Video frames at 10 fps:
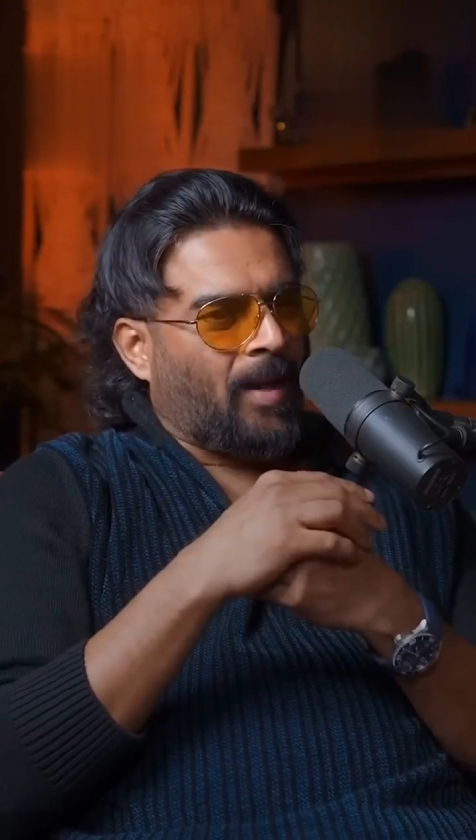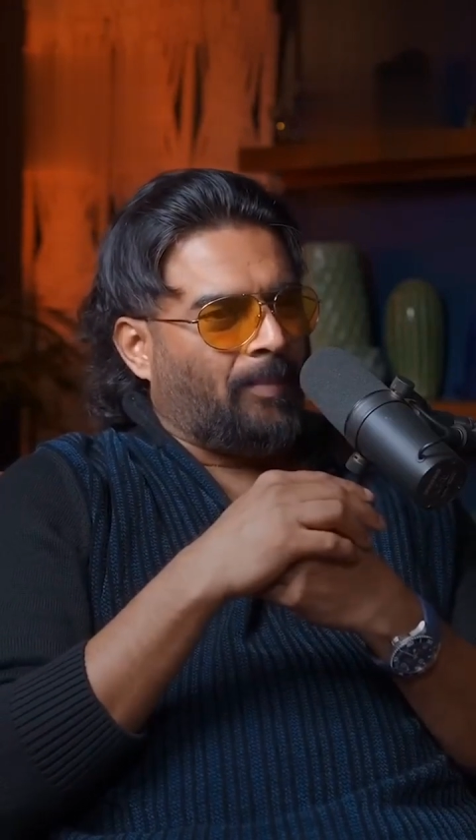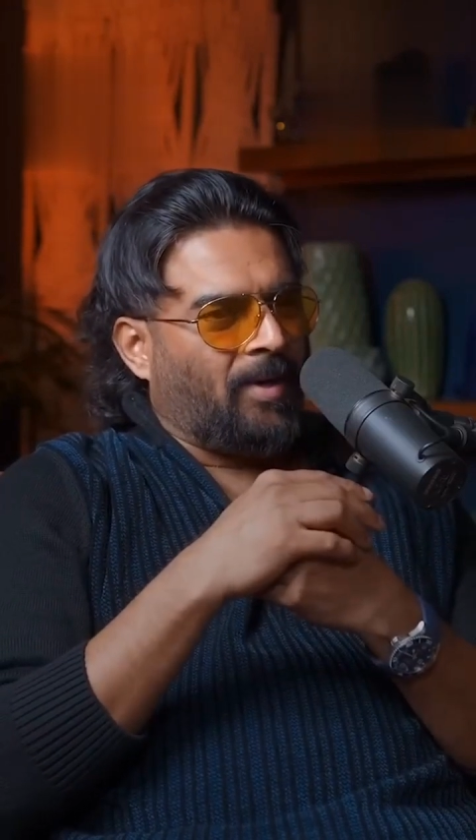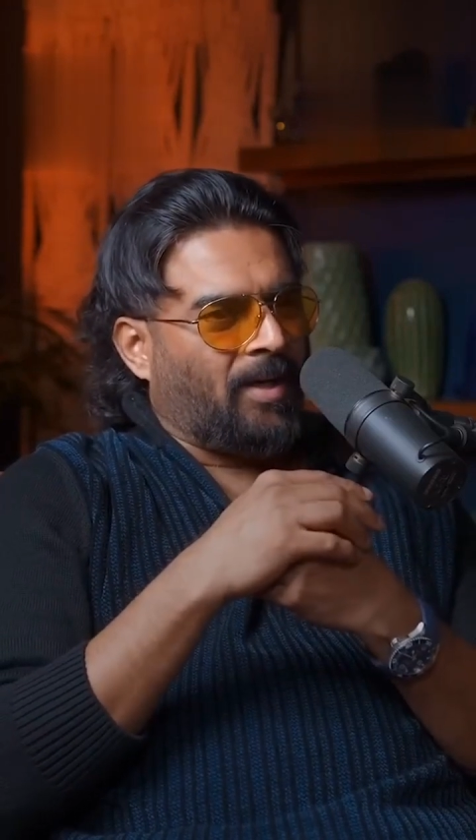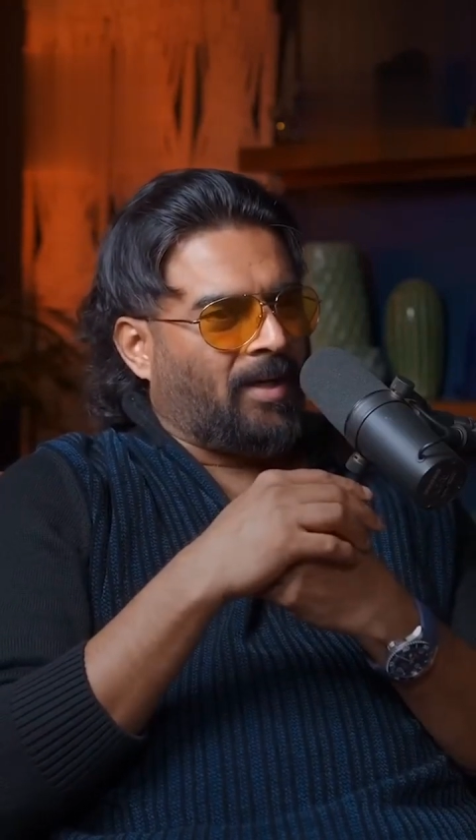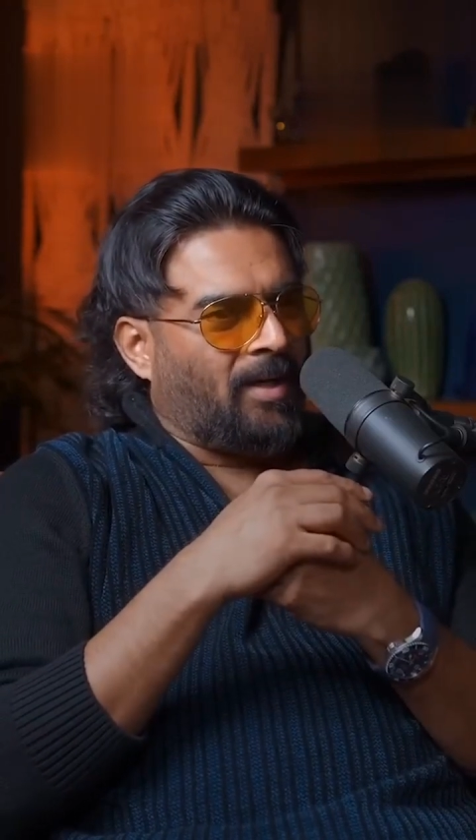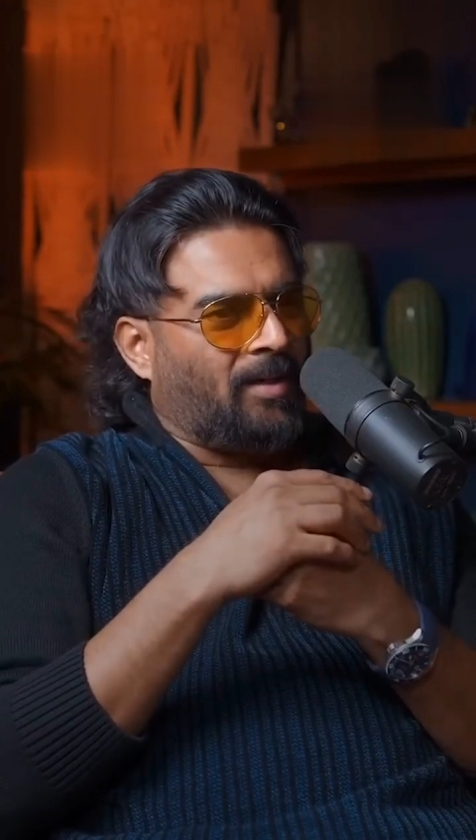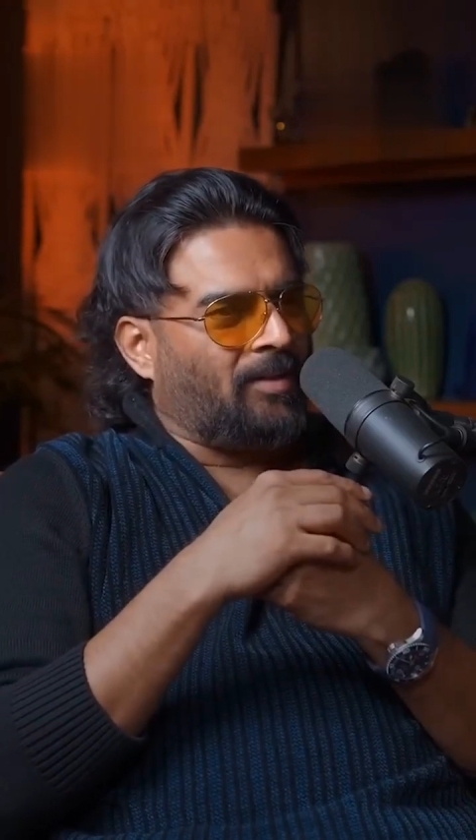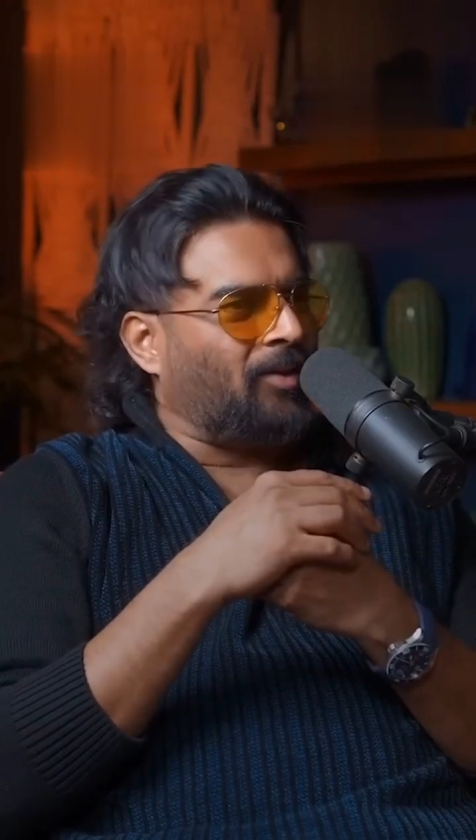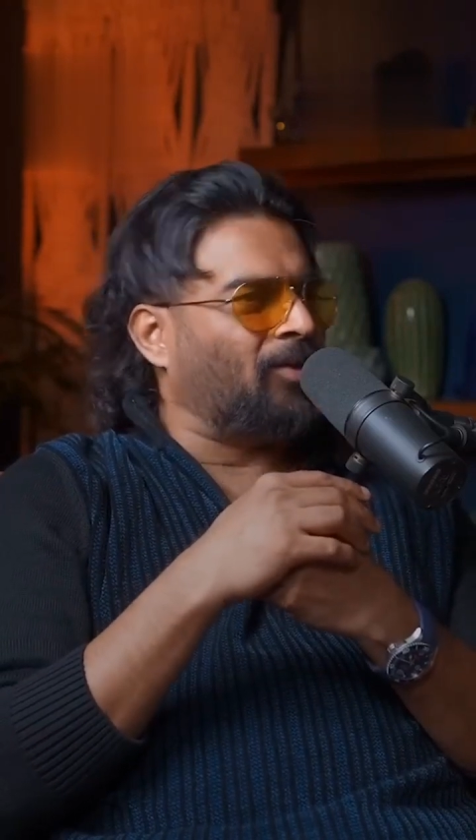But
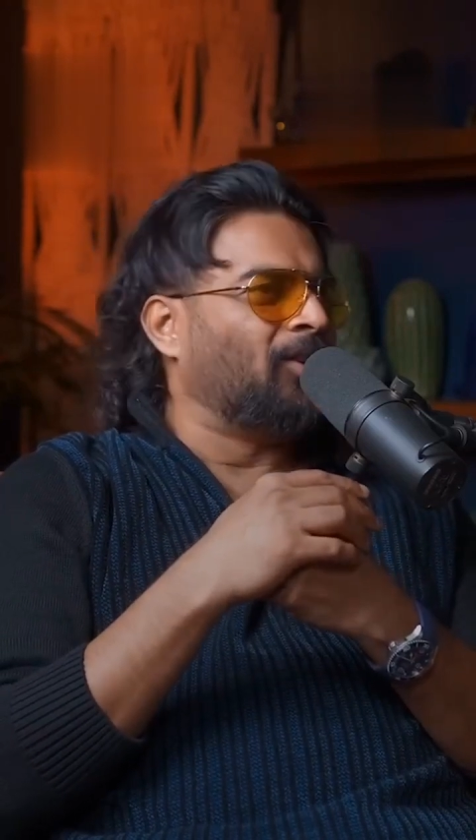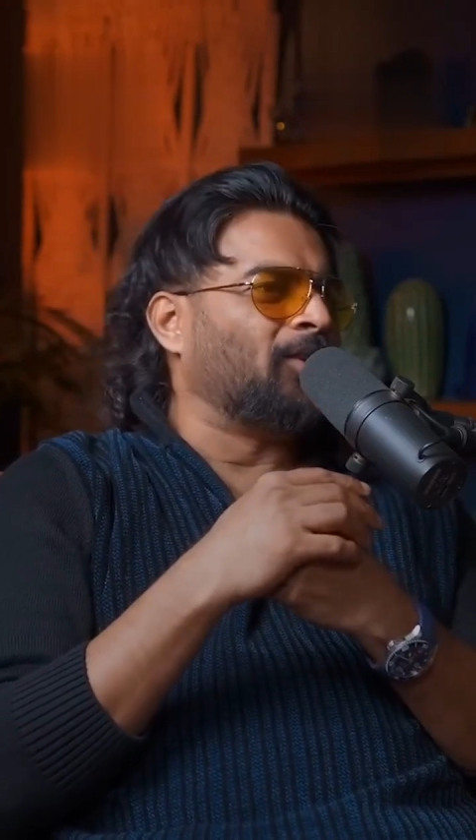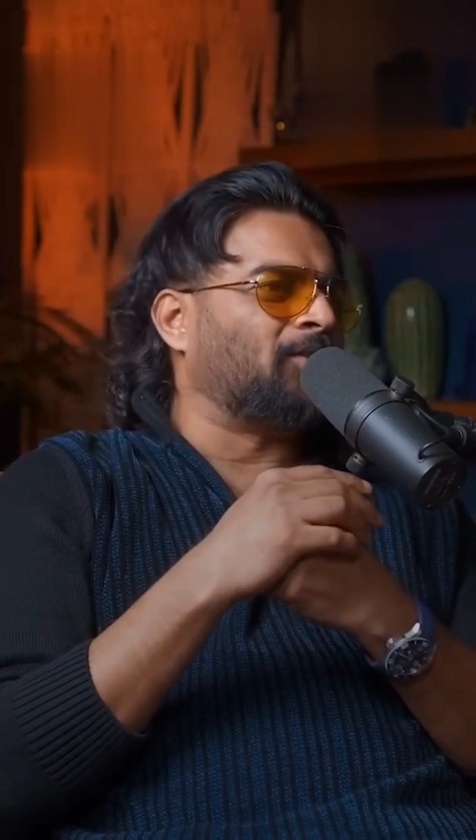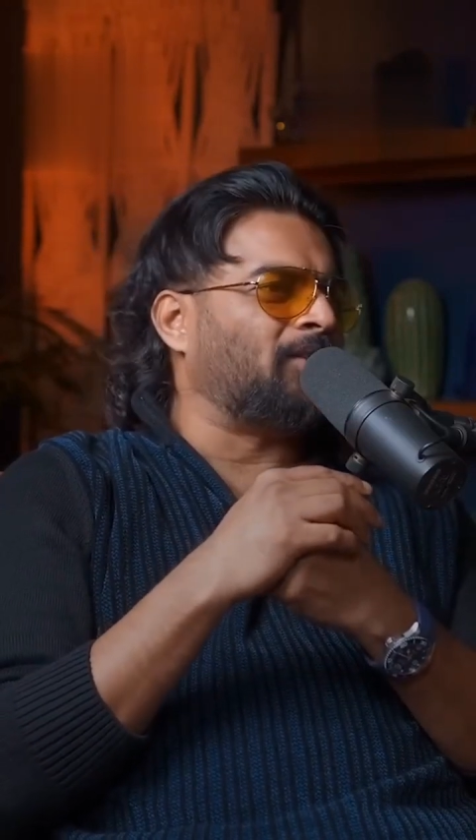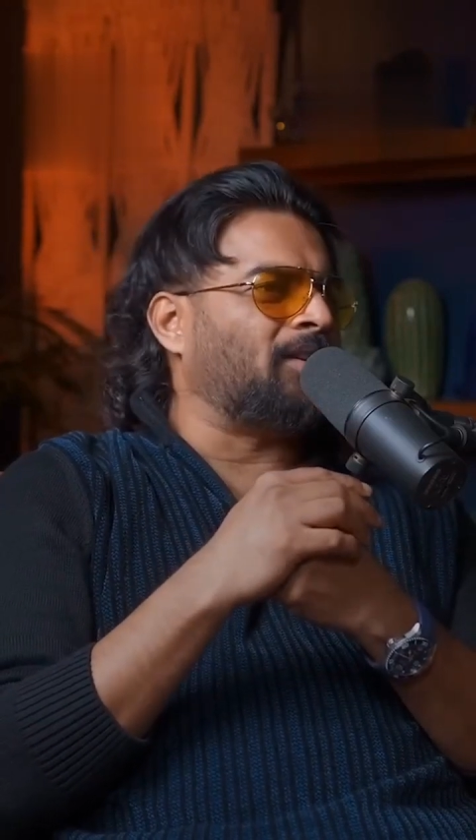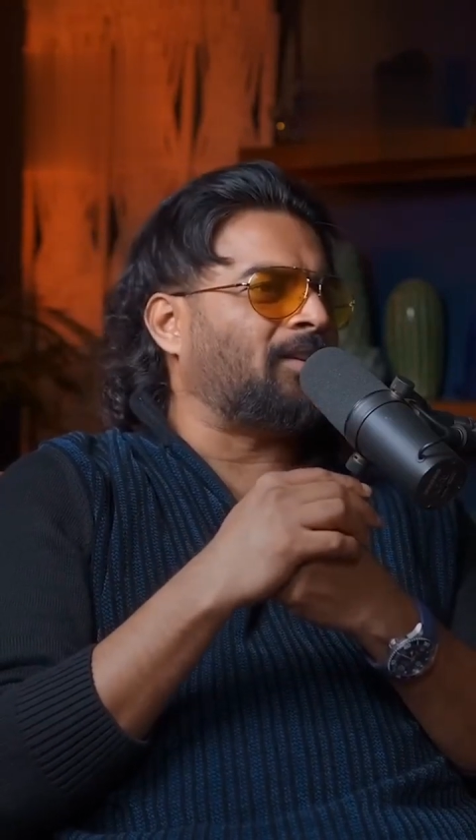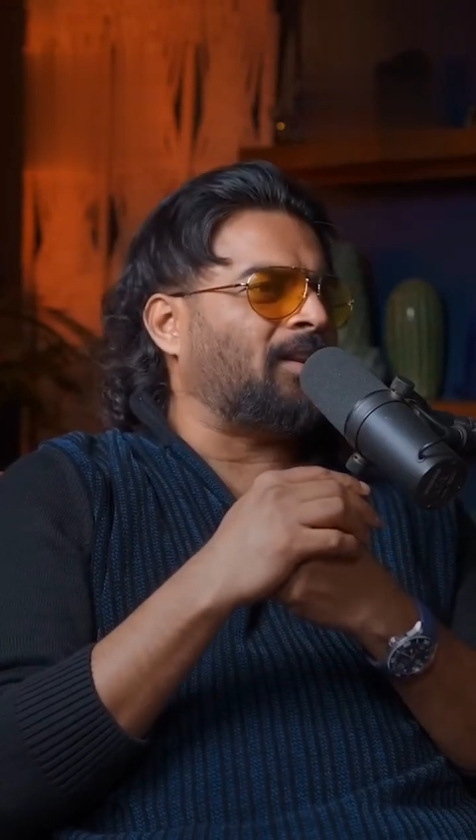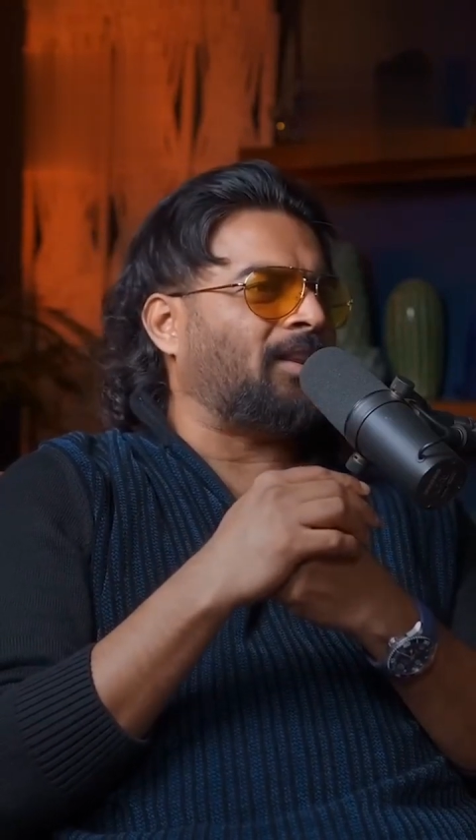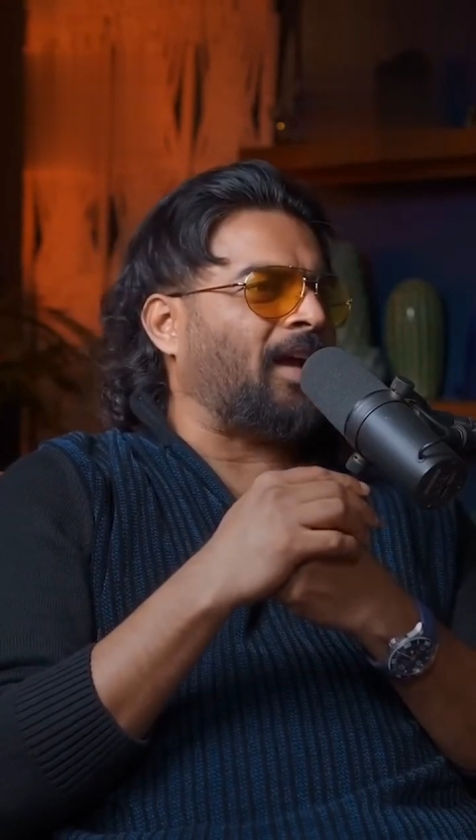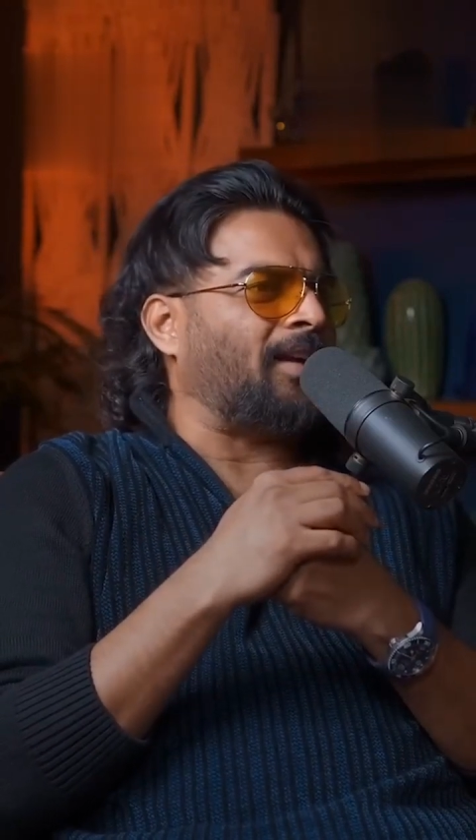you know, so
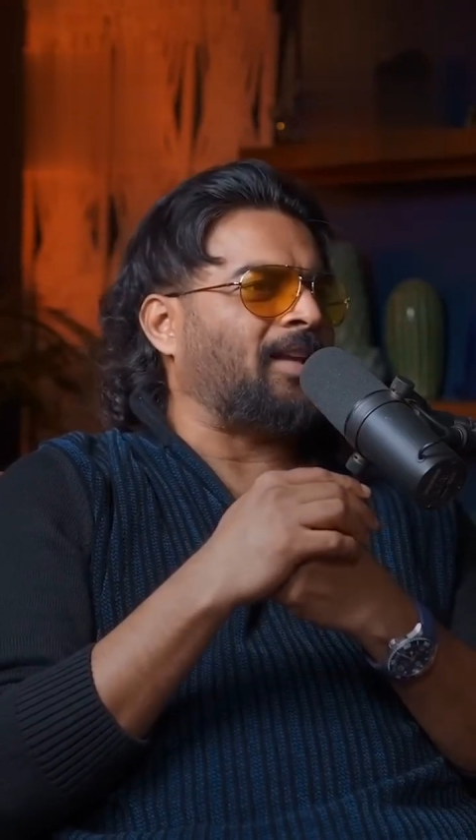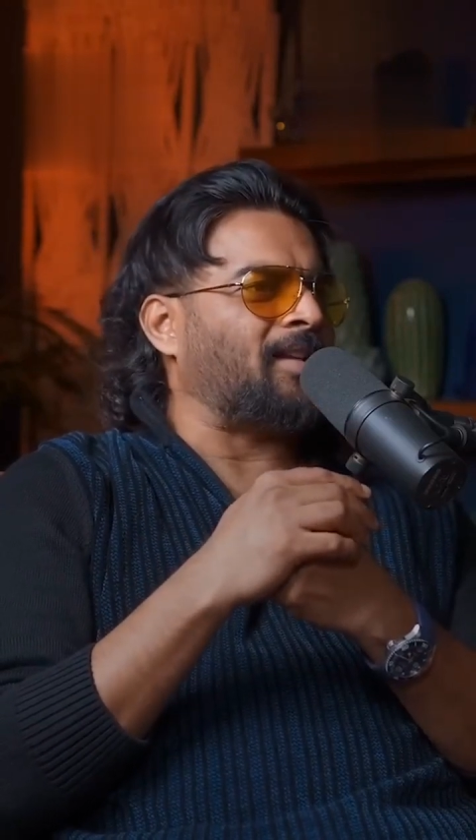there